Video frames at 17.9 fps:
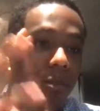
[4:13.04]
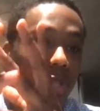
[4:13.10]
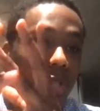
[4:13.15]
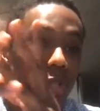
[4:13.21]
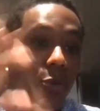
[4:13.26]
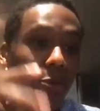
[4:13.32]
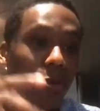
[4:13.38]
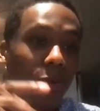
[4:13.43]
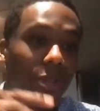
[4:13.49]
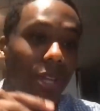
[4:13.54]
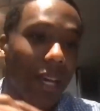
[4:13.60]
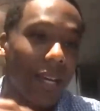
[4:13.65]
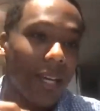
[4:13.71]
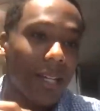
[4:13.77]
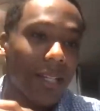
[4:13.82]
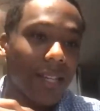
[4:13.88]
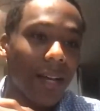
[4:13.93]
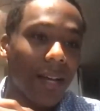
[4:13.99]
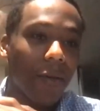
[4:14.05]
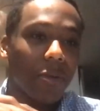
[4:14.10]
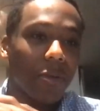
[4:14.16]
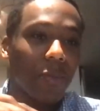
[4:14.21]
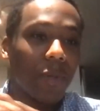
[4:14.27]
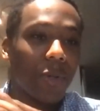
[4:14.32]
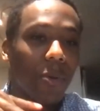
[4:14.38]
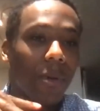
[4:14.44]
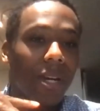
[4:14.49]
two things. I was
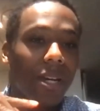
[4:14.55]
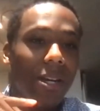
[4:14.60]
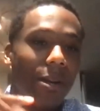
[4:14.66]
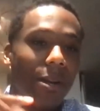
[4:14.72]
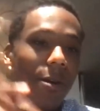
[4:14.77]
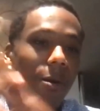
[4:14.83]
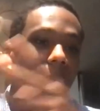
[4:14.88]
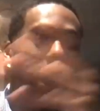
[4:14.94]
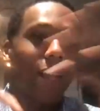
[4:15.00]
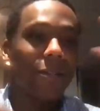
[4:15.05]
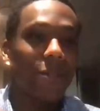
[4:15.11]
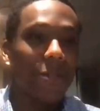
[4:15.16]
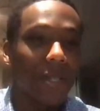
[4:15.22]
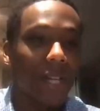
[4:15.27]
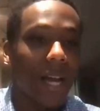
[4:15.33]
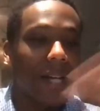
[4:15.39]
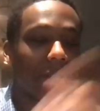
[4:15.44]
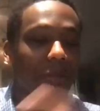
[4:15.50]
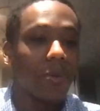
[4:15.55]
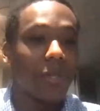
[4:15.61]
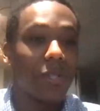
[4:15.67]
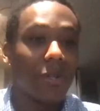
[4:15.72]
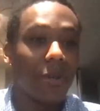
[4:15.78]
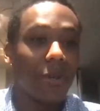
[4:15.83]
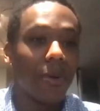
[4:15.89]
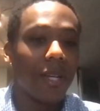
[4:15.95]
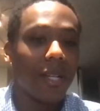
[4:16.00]
between, exercise with
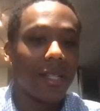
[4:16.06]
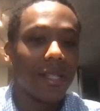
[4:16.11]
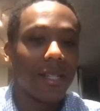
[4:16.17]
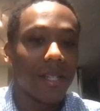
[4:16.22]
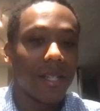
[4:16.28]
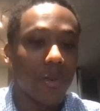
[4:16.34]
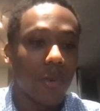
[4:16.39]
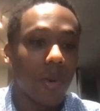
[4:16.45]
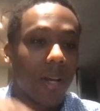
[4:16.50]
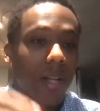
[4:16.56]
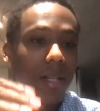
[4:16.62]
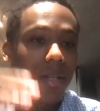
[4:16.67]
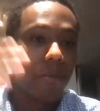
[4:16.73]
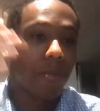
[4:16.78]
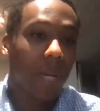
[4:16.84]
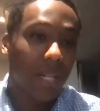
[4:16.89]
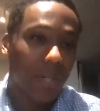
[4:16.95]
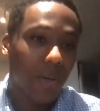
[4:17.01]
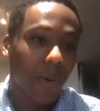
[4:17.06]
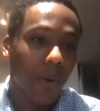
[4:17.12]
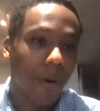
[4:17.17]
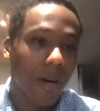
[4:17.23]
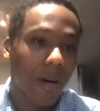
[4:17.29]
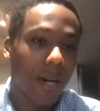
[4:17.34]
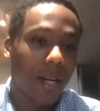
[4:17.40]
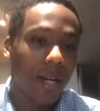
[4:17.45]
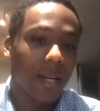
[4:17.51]
students as well as
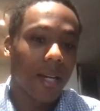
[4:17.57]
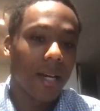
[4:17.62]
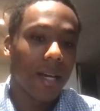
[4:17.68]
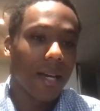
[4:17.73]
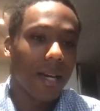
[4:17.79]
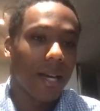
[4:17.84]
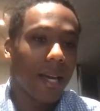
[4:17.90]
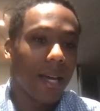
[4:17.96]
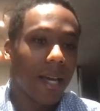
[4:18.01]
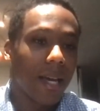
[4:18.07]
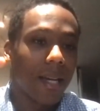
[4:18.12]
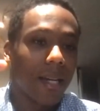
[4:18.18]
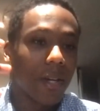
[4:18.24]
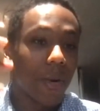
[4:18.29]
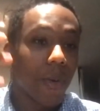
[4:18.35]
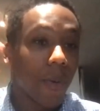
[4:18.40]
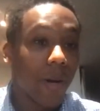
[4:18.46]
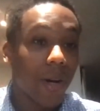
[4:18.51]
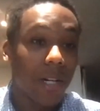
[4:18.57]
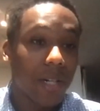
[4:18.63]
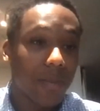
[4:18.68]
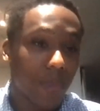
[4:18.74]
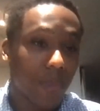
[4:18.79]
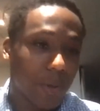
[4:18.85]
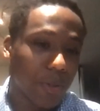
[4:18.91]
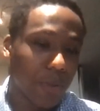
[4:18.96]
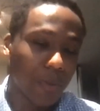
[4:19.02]
mentoring and career
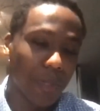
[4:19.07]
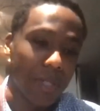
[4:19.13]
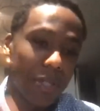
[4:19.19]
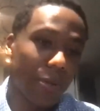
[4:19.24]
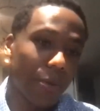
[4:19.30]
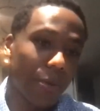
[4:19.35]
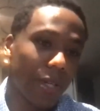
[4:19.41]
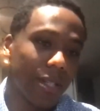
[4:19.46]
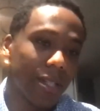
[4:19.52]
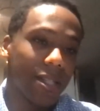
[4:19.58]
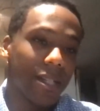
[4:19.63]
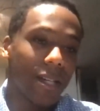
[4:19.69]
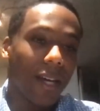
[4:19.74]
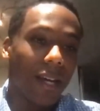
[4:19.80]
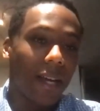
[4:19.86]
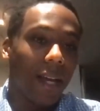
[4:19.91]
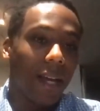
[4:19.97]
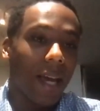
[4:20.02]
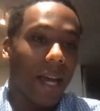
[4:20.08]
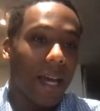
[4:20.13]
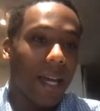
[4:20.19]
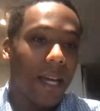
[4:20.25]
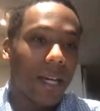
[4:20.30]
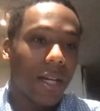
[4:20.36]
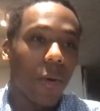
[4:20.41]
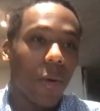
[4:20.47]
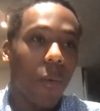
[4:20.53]
exposure with students.
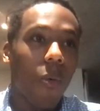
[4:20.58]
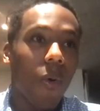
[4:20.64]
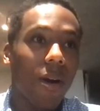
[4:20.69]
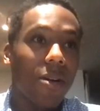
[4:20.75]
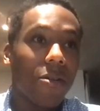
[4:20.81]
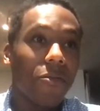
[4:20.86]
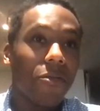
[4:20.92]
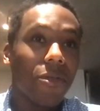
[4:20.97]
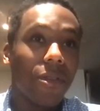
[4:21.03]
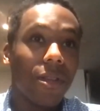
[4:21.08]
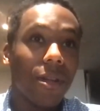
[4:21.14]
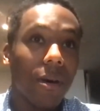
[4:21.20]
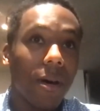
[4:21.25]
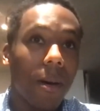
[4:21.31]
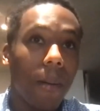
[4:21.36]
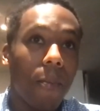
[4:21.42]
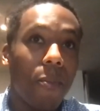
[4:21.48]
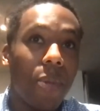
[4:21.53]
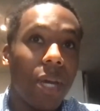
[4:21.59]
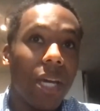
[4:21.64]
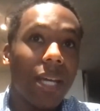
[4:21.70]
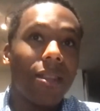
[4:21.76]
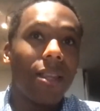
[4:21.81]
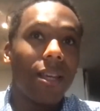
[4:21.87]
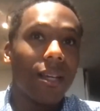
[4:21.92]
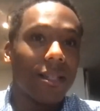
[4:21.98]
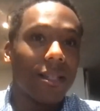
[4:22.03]
And one of the
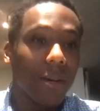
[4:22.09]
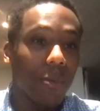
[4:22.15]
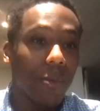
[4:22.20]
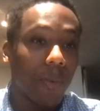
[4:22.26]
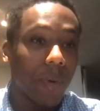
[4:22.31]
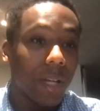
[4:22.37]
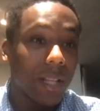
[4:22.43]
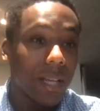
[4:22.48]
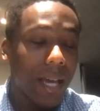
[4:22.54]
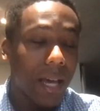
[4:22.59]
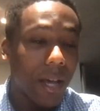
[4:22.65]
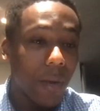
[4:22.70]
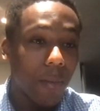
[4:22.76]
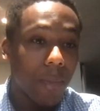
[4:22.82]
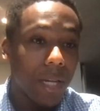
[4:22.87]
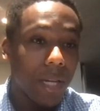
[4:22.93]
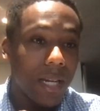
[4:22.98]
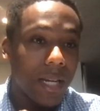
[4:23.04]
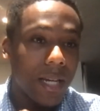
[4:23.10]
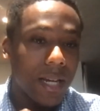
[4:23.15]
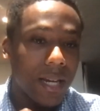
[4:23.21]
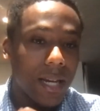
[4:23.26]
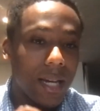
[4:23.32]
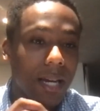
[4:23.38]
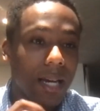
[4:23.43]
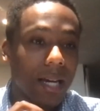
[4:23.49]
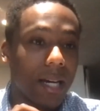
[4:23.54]
big things that really helped me
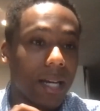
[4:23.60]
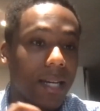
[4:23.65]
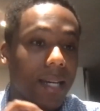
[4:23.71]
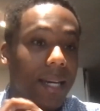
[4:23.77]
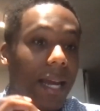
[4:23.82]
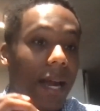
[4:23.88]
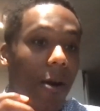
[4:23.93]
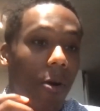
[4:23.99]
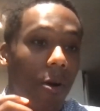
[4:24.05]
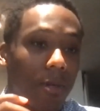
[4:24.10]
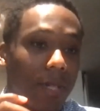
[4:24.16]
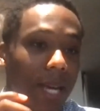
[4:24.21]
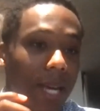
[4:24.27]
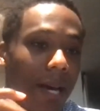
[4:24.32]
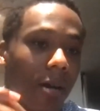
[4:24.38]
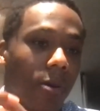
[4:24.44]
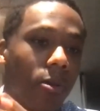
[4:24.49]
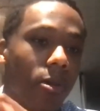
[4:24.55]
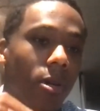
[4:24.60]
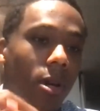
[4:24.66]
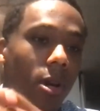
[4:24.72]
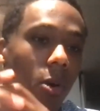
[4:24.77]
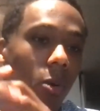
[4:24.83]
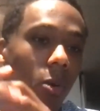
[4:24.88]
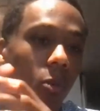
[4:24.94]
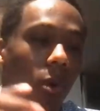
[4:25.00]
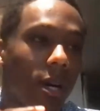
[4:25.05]
narrow down
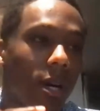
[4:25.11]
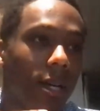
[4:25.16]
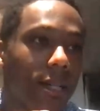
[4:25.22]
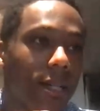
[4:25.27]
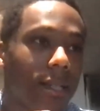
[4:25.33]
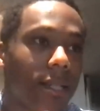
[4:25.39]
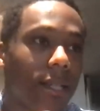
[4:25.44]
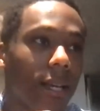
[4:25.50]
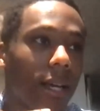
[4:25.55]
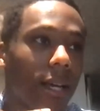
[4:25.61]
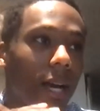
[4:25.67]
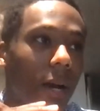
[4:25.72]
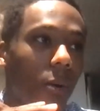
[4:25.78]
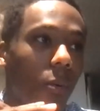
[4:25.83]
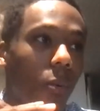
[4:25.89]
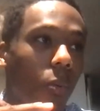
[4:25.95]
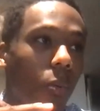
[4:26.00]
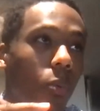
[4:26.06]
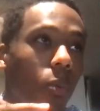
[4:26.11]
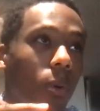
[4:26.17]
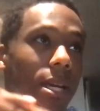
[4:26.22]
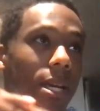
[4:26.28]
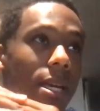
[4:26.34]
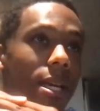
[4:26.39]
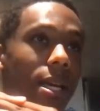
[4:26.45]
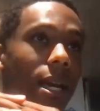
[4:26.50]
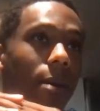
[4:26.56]
was
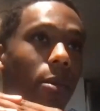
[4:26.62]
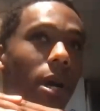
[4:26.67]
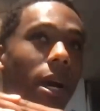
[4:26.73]
we